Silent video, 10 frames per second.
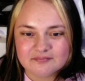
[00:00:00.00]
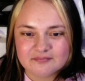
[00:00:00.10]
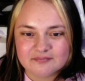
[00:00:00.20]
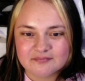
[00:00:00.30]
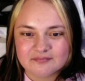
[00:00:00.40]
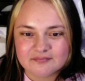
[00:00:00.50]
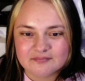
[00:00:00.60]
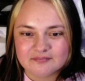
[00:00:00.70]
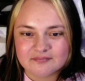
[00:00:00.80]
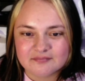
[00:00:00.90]

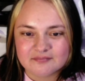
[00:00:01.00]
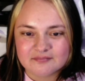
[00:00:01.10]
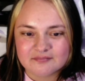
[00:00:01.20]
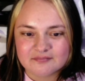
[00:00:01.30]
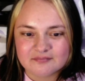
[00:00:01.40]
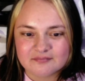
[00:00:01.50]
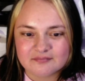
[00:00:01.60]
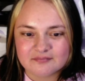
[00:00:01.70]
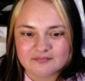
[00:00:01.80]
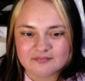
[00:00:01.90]

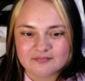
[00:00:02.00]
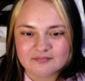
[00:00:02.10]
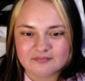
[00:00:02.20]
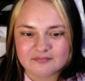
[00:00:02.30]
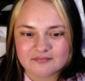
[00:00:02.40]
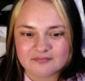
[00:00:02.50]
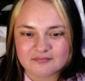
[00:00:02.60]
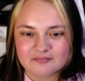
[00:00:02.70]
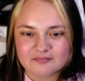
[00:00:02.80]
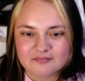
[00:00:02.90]

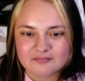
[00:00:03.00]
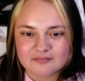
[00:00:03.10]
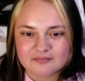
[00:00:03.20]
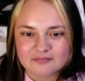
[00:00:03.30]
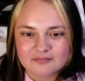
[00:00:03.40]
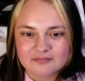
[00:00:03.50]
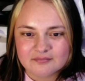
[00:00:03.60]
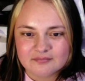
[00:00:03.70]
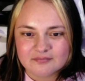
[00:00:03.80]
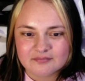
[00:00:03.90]

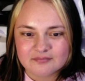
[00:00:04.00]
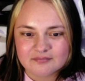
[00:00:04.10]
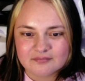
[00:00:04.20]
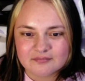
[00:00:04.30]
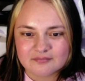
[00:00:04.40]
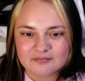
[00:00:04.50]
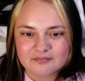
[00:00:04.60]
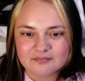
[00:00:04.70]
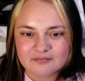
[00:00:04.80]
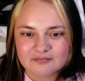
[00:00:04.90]

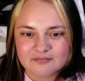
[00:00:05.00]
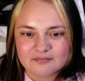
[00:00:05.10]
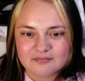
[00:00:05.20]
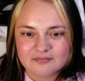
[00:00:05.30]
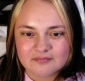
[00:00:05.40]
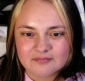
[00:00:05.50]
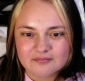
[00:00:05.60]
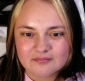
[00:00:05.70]
(silent)